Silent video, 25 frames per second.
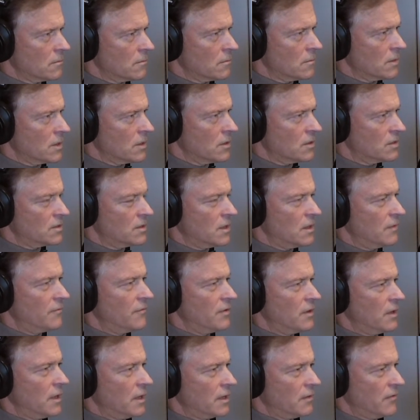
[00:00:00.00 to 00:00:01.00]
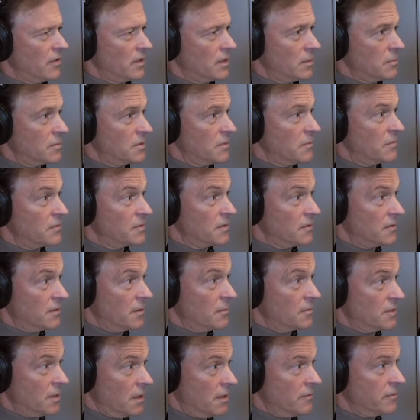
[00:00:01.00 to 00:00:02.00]
because they feel like victims
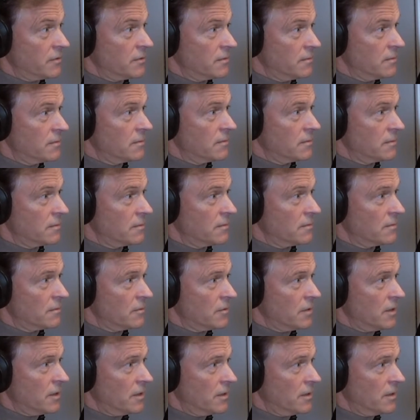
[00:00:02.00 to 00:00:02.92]
themselves, really.